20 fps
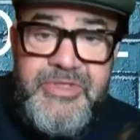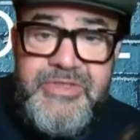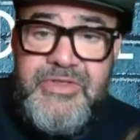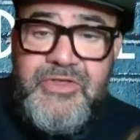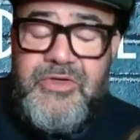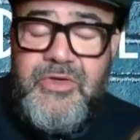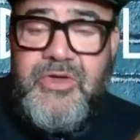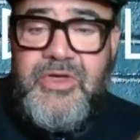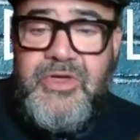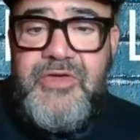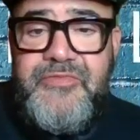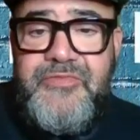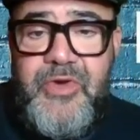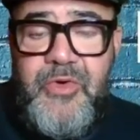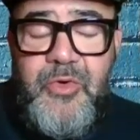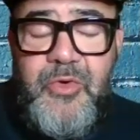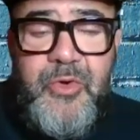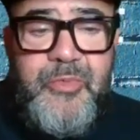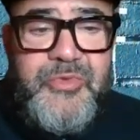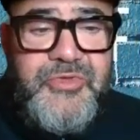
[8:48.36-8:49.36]
miss a
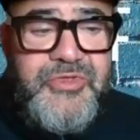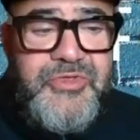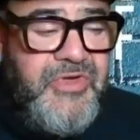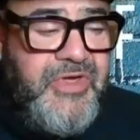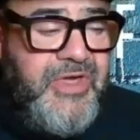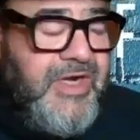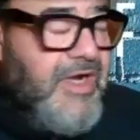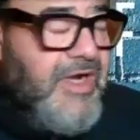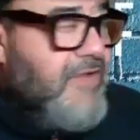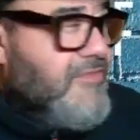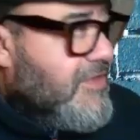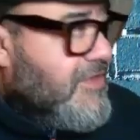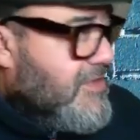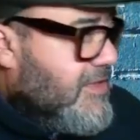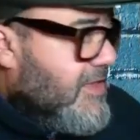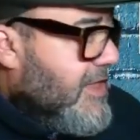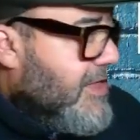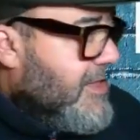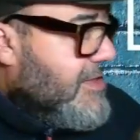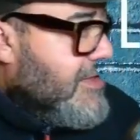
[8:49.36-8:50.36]
photo opportunity, and I have to
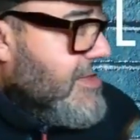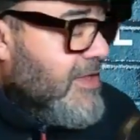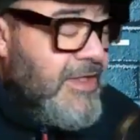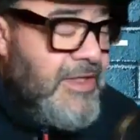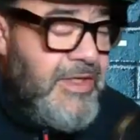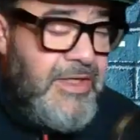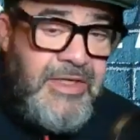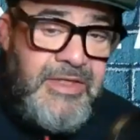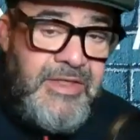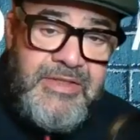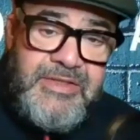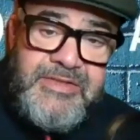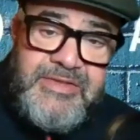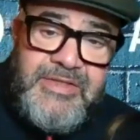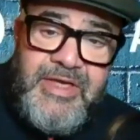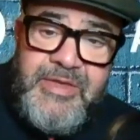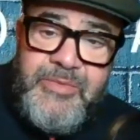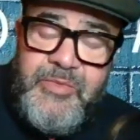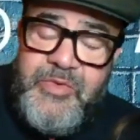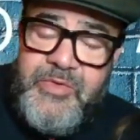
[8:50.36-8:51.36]
say the
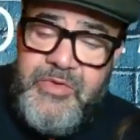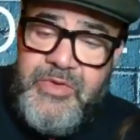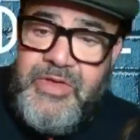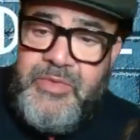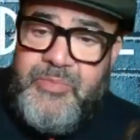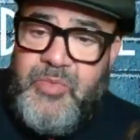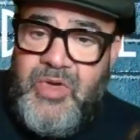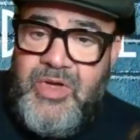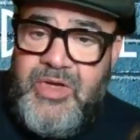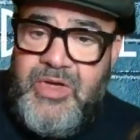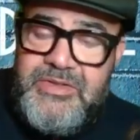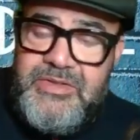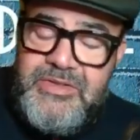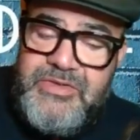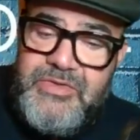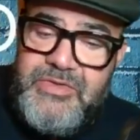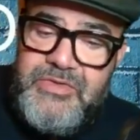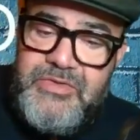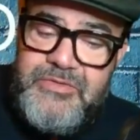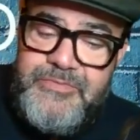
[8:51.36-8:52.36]
same applies
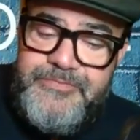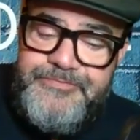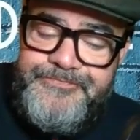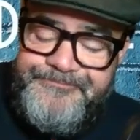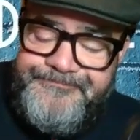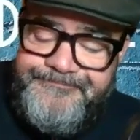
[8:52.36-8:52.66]
to